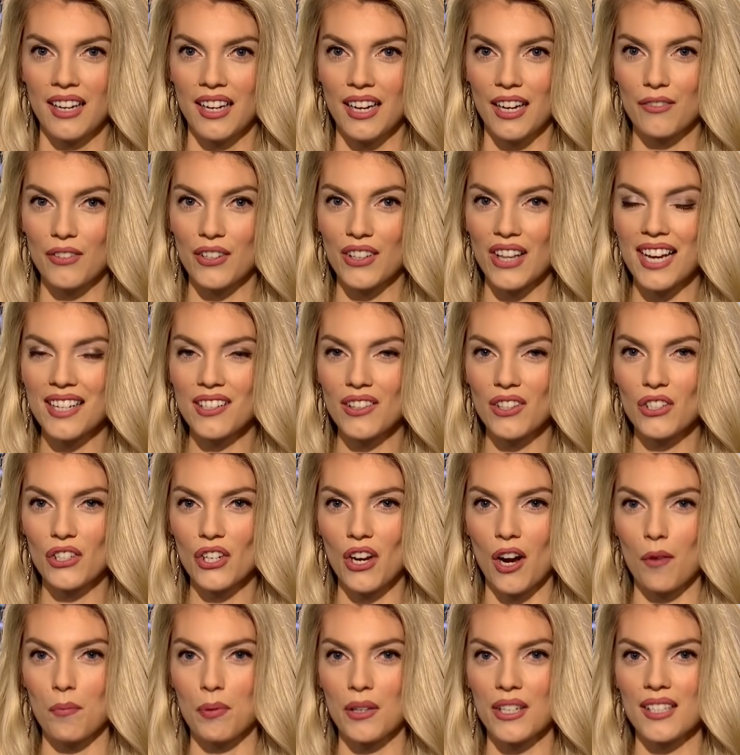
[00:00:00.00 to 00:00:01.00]
If you like the
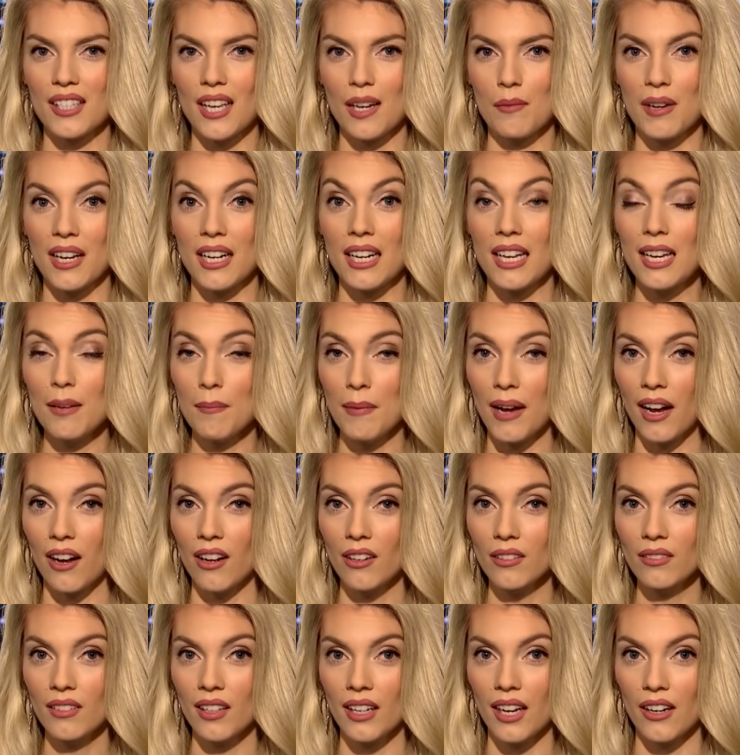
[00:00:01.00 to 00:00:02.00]
show, please send me an
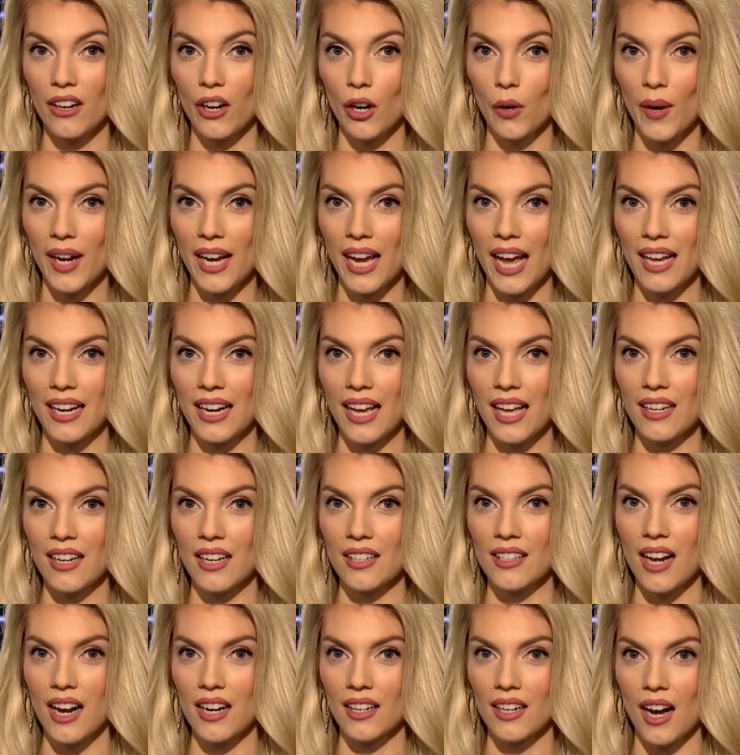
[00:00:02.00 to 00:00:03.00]
email at
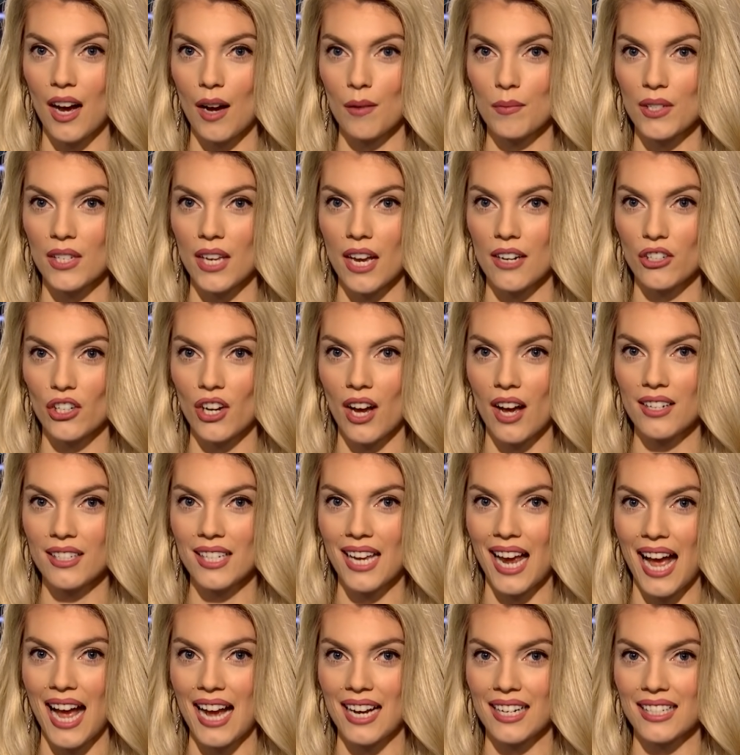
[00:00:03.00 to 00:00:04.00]

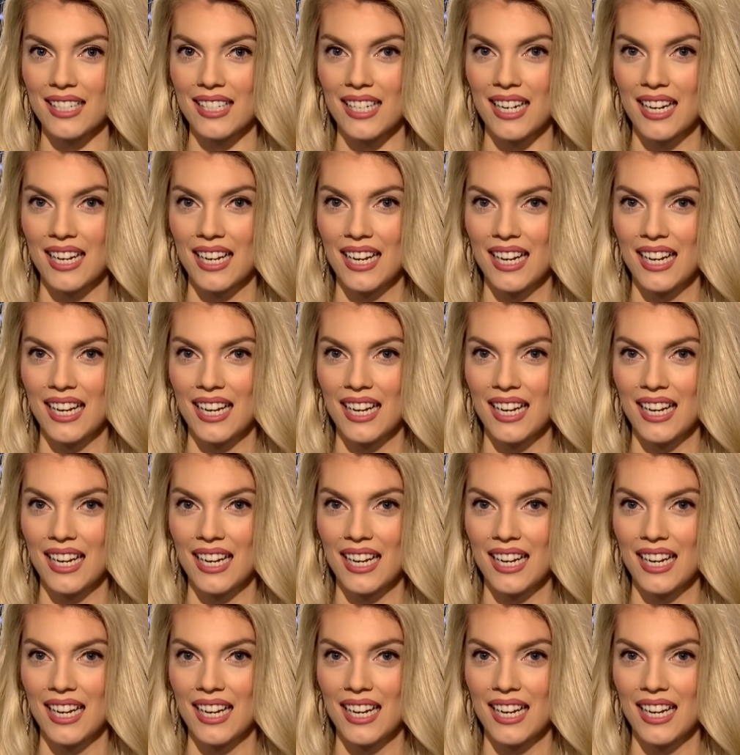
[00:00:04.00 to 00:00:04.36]
oann.com/contact.